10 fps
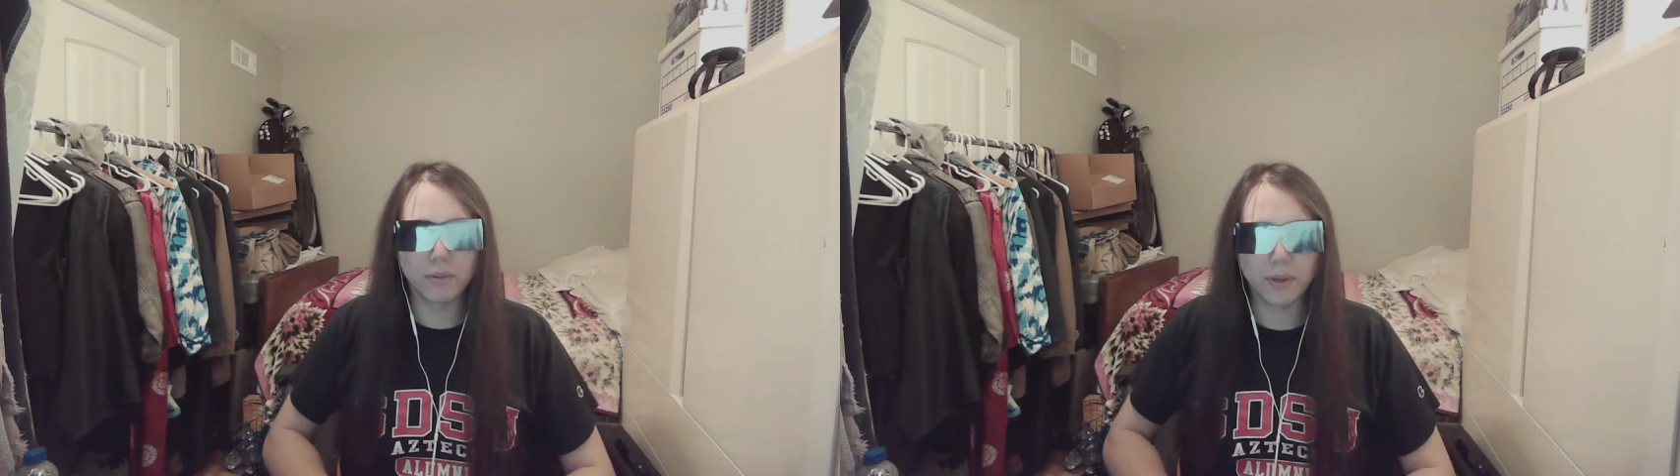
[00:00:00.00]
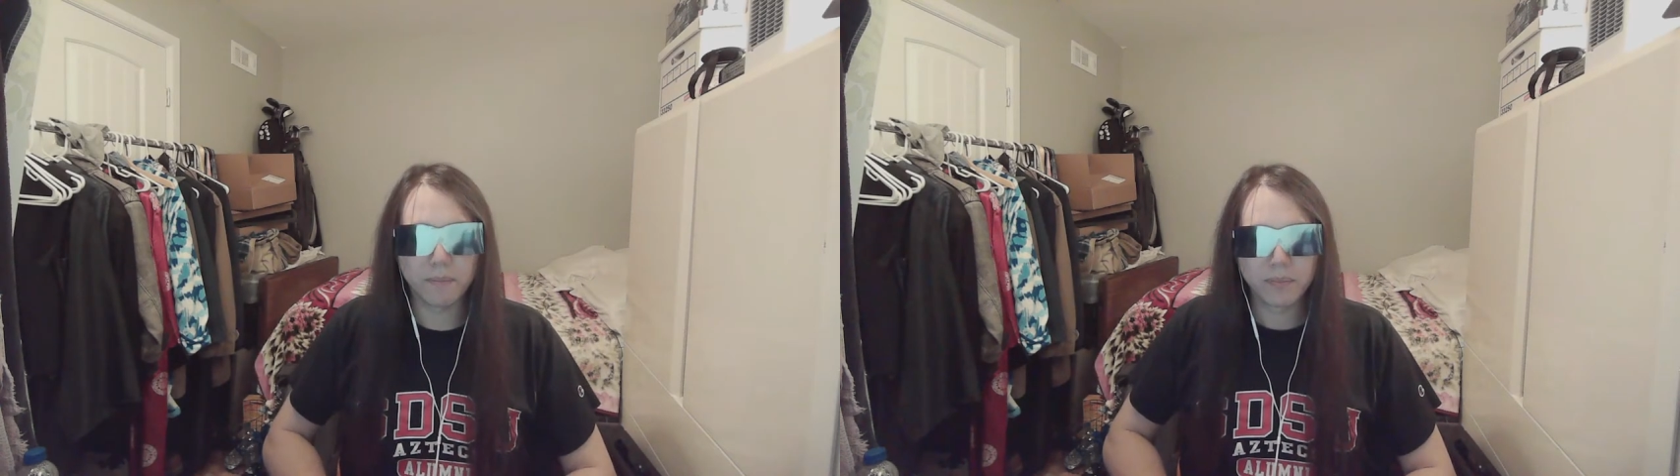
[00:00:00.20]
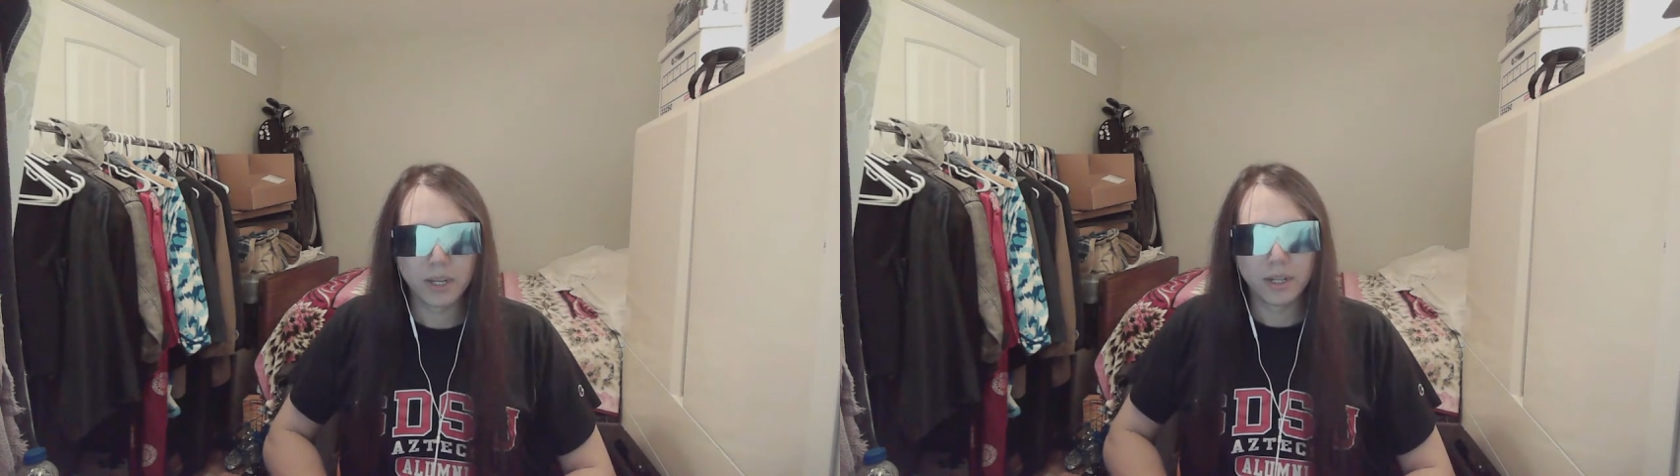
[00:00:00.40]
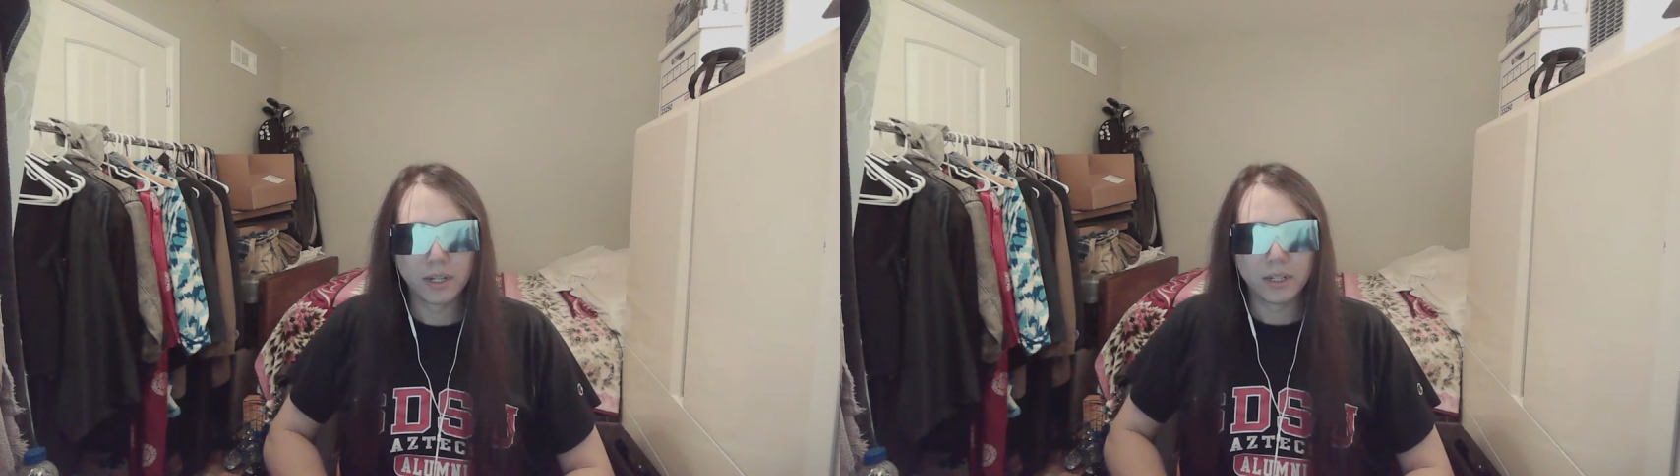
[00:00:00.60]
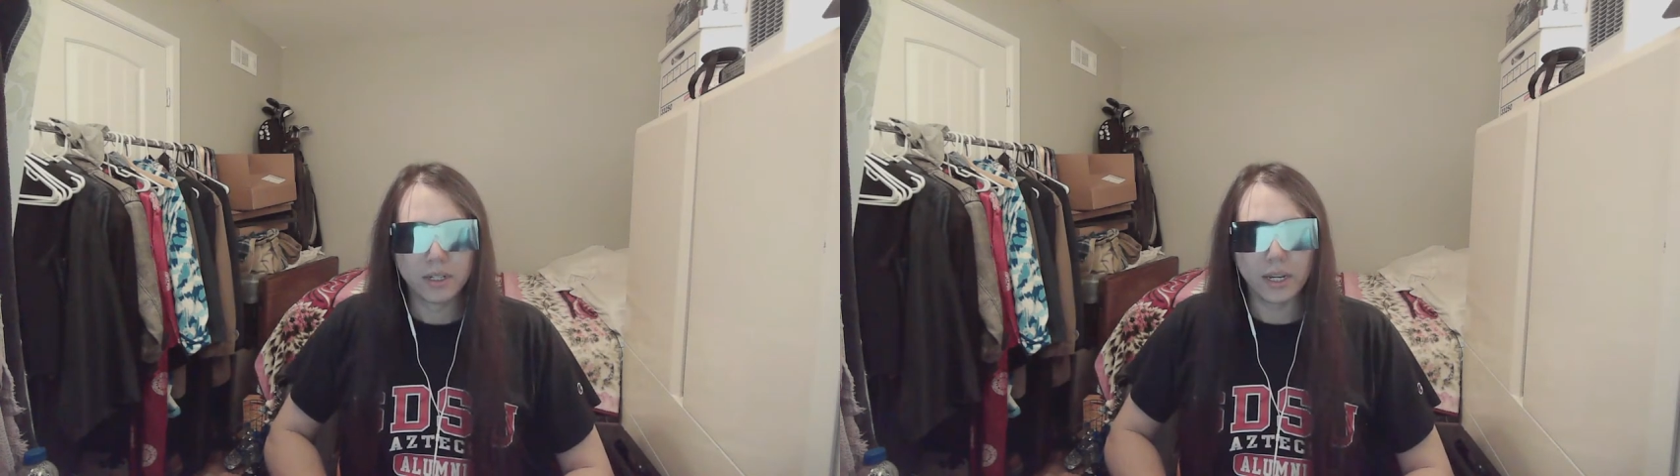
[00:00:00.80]
it,
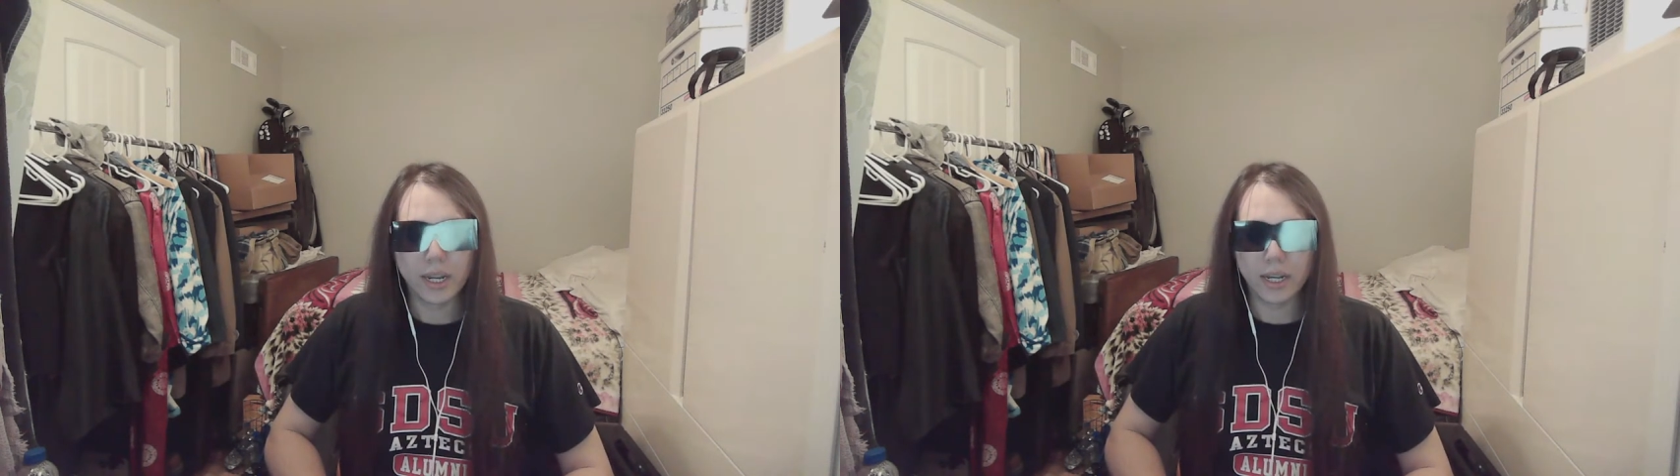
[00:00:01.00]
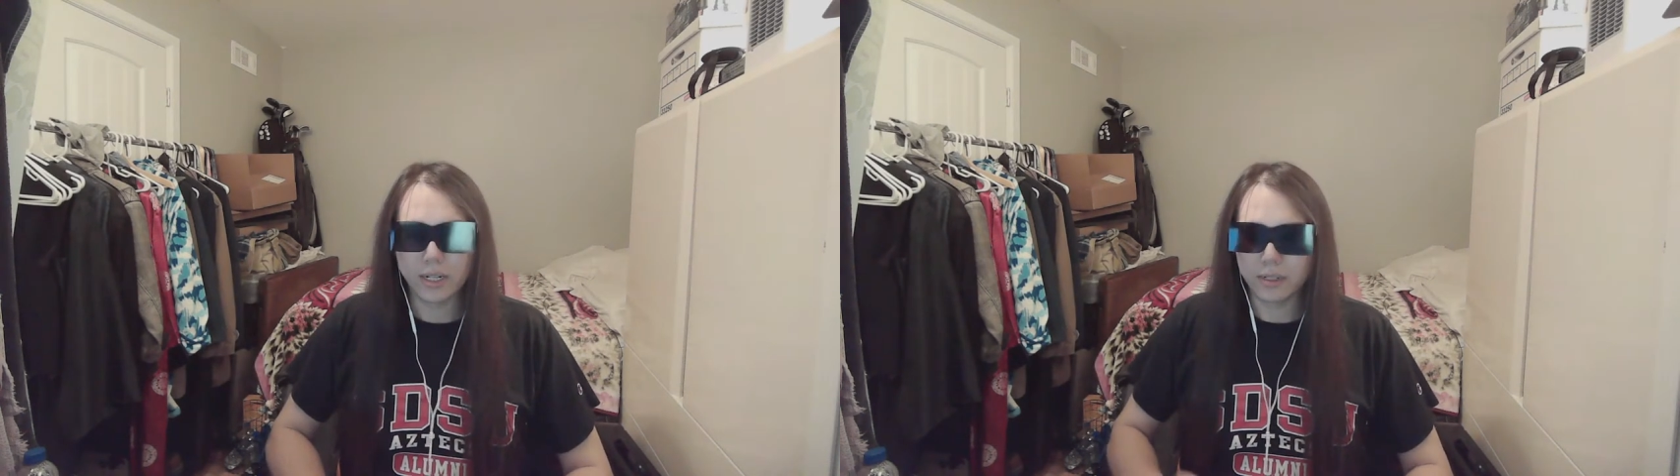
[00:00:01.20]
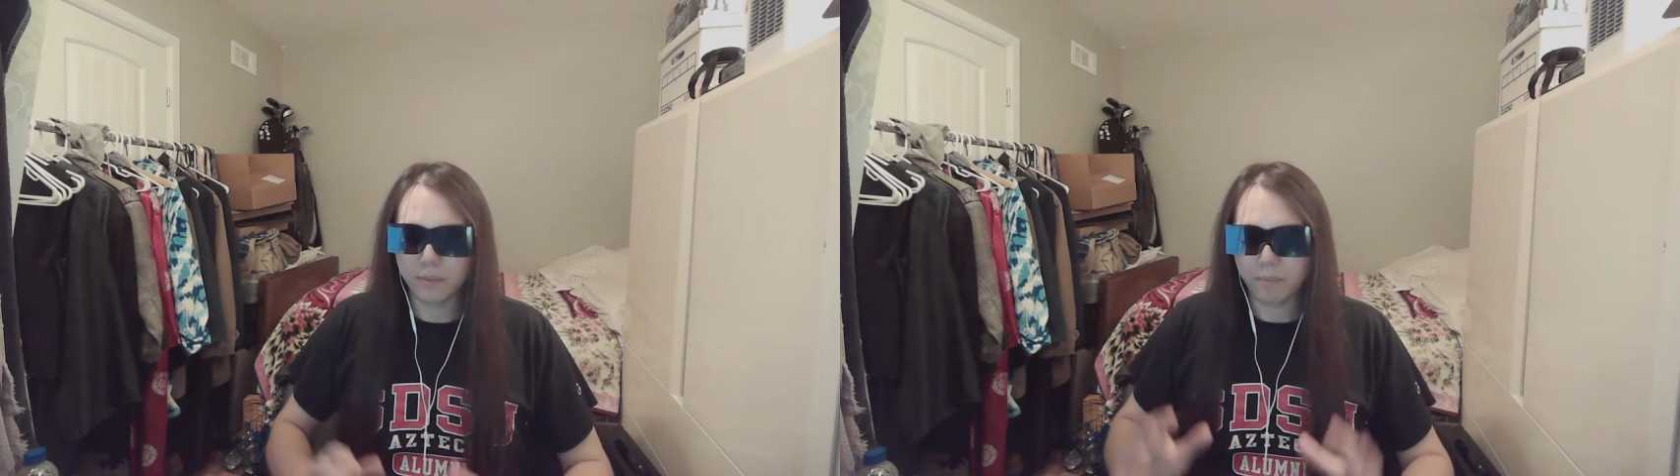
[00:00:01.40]
and